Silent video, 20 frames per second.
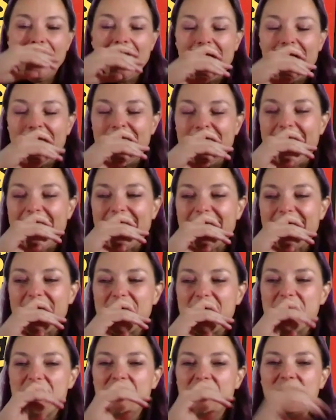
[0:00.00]

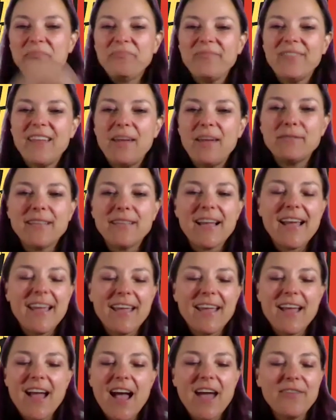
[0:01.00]
that he was
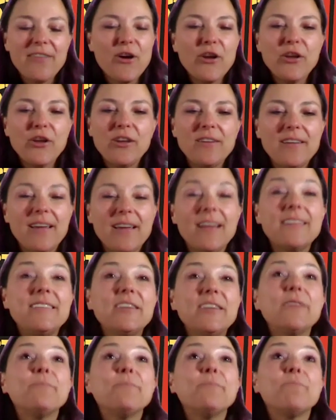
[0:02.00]
like,
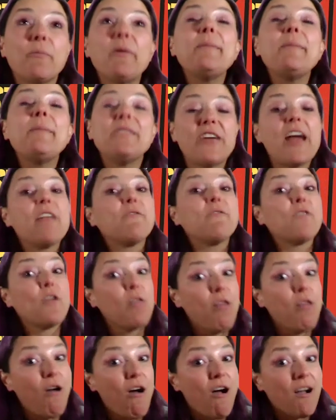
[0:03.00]
we've been chatting for a
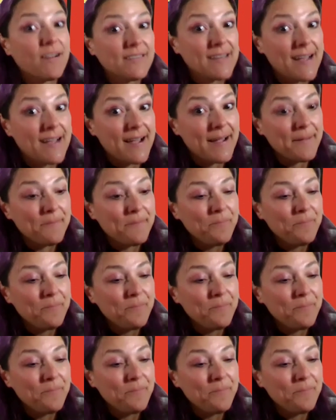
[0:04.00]
long time.